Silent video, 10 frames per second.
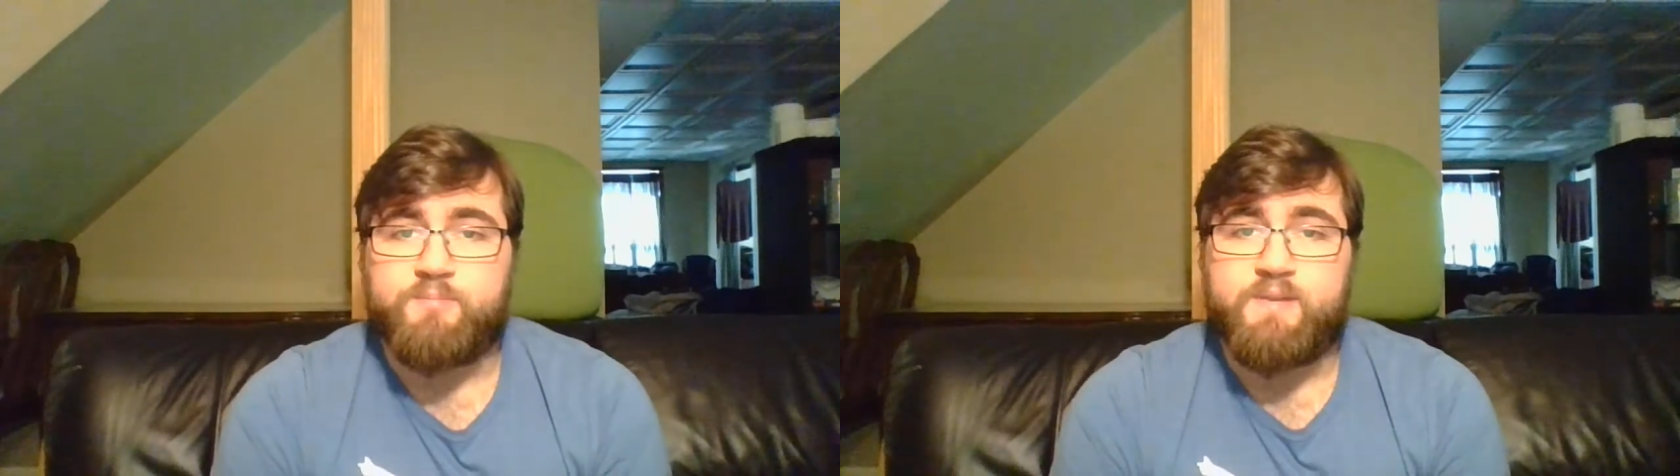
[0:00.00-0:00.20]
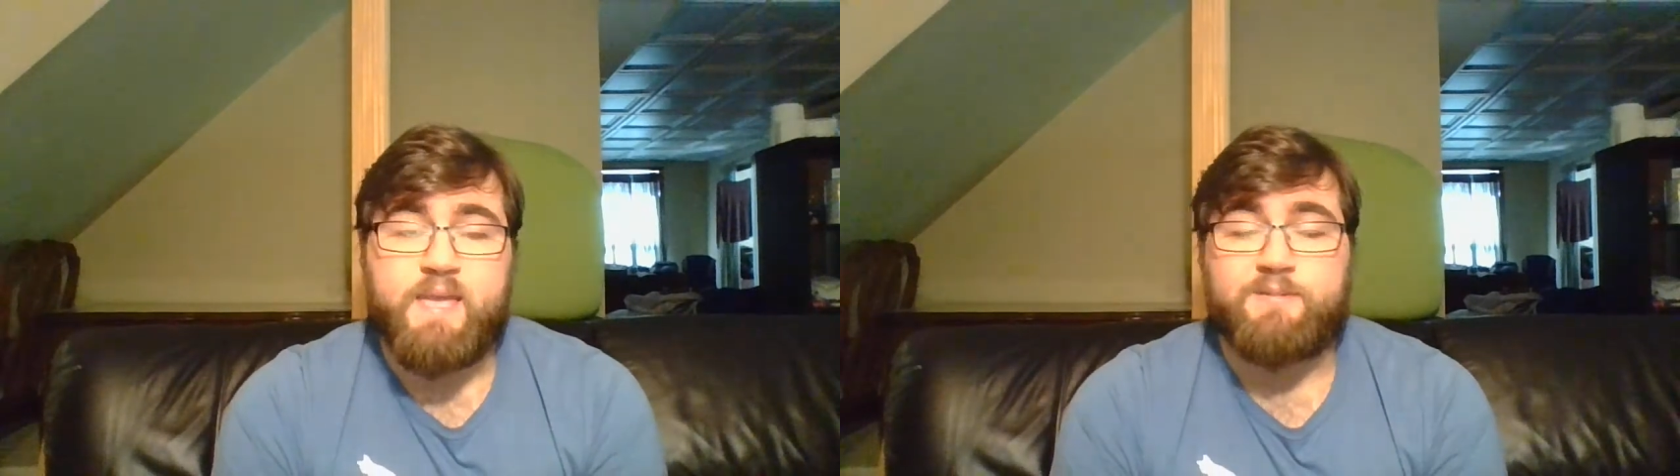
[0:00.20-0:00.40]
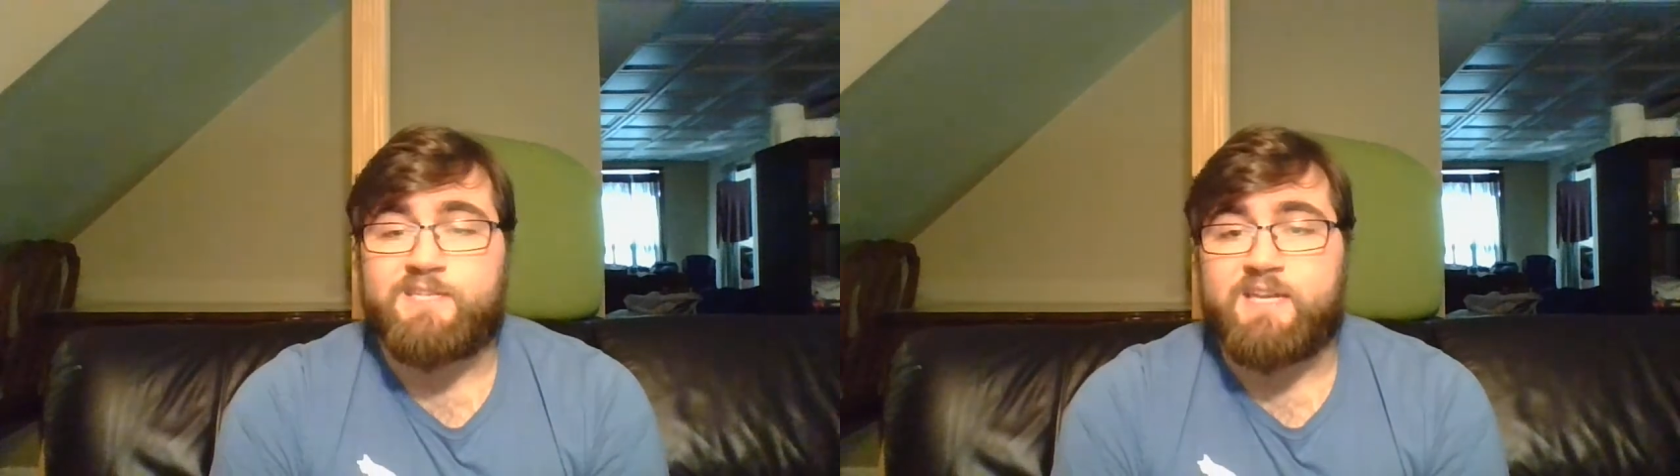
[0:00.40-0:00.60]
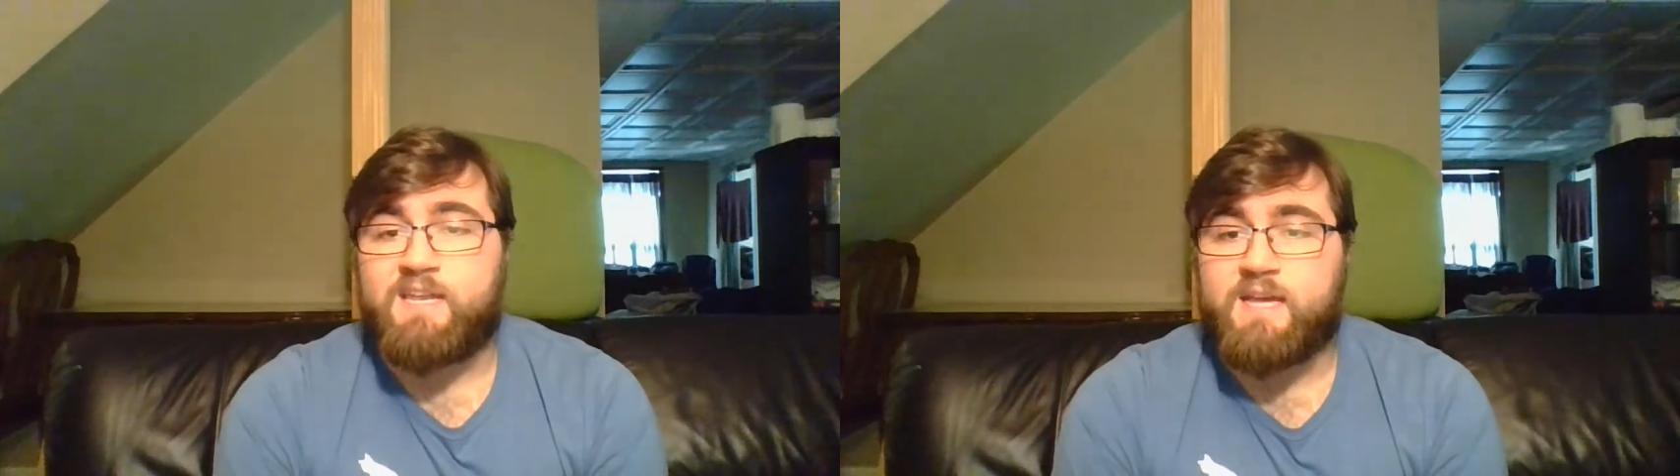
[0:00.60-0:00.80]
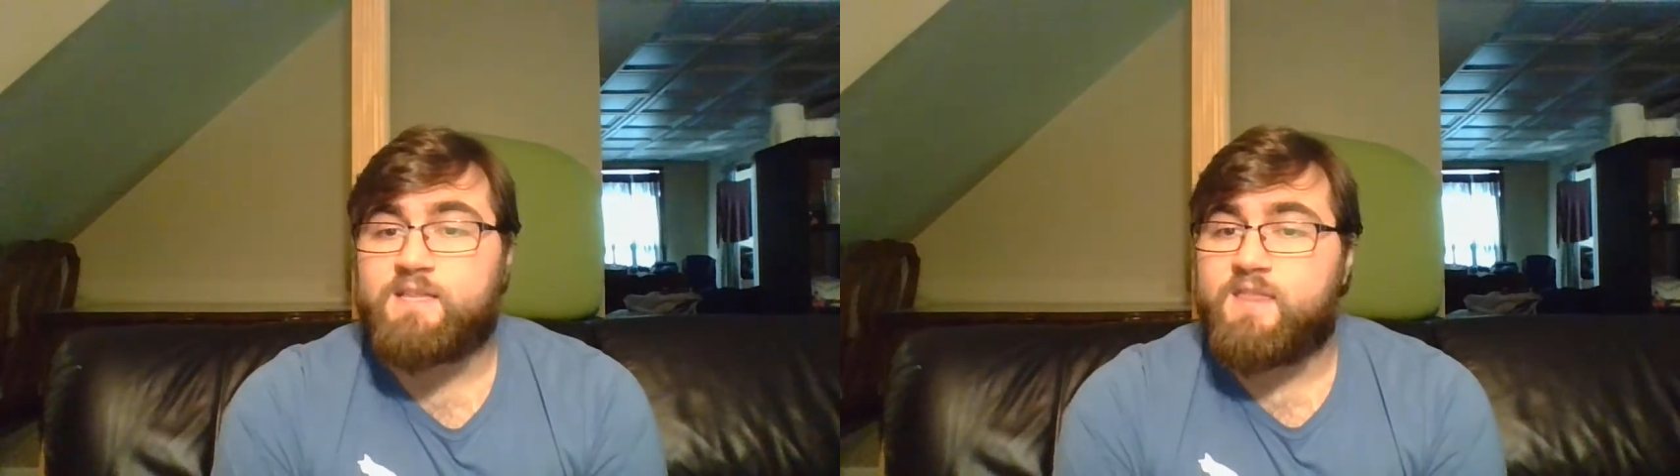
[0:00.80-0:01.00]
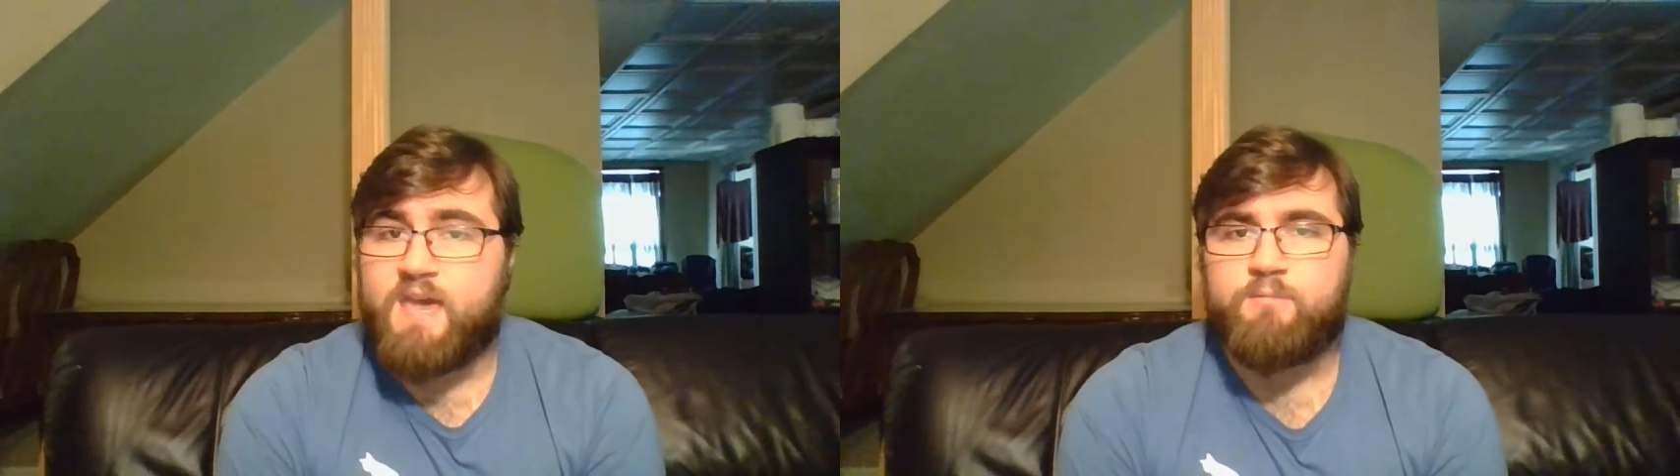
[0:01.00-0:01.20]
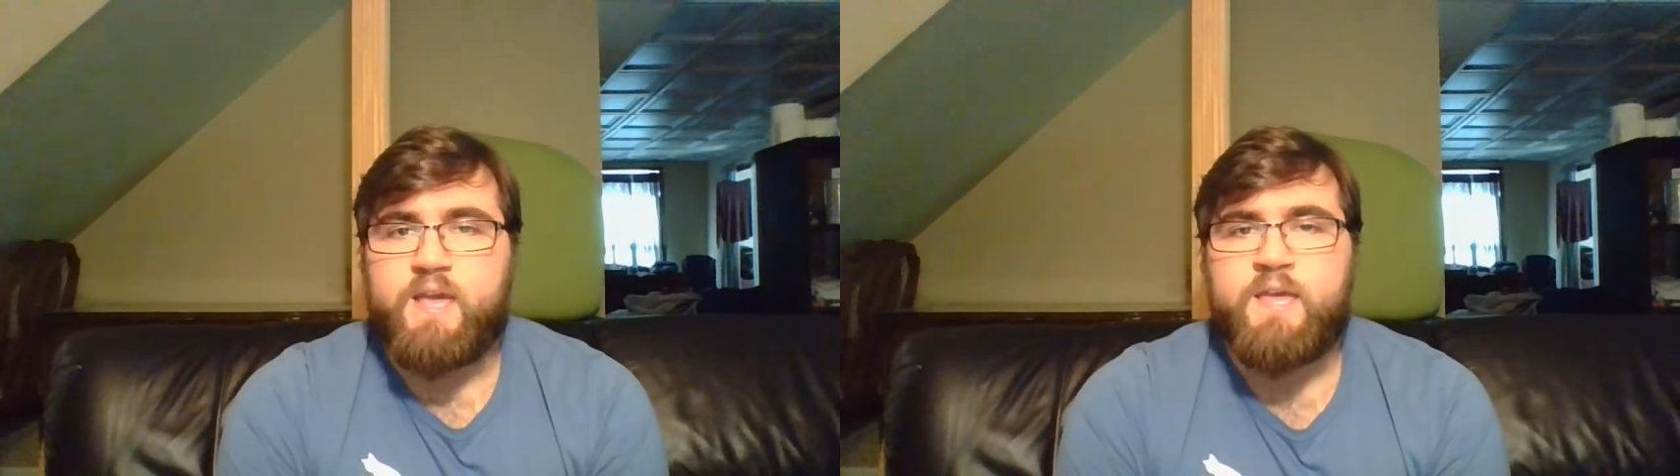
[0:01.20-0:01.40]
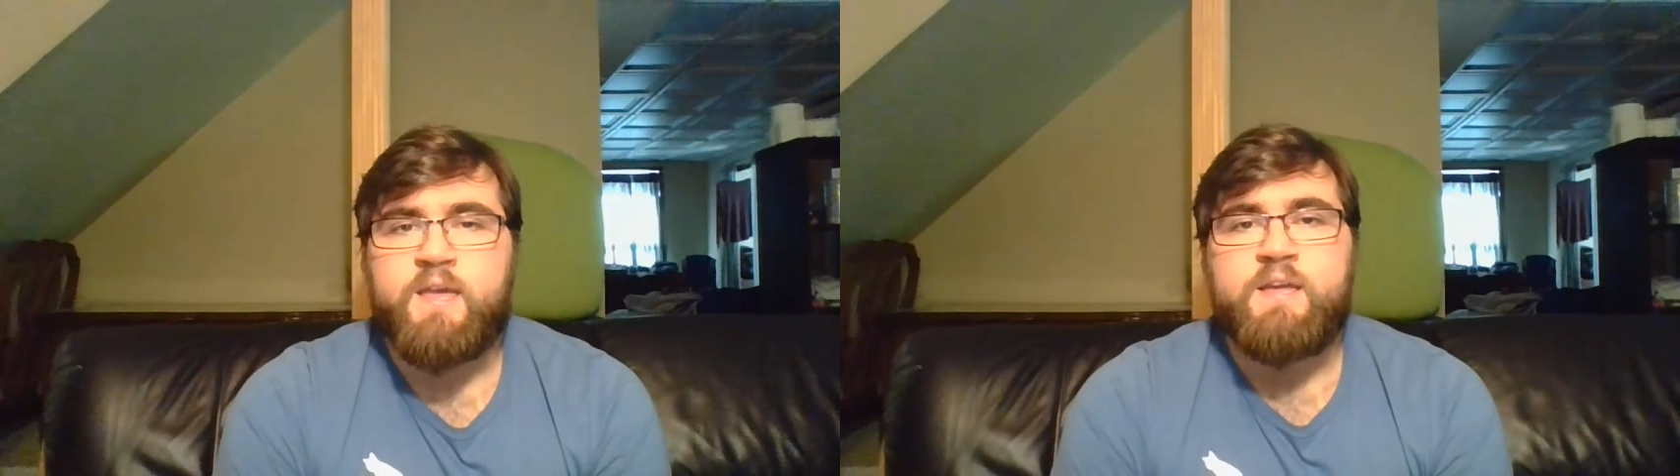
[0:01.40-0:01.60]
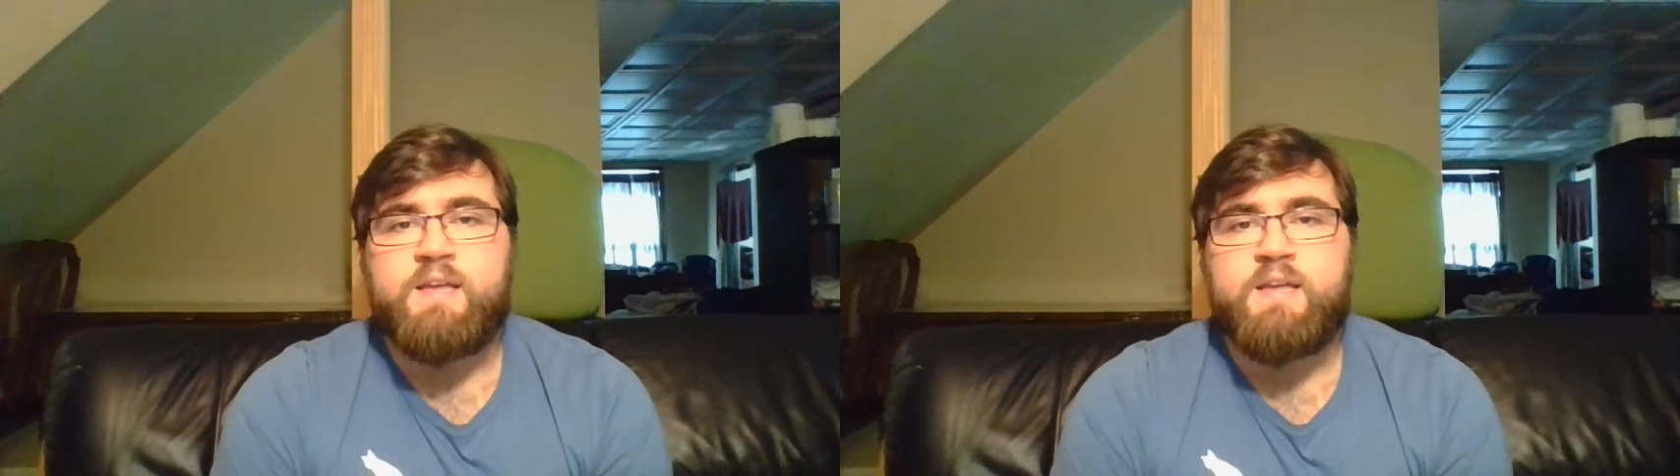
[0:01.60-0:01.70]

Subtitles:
be able to connect that way.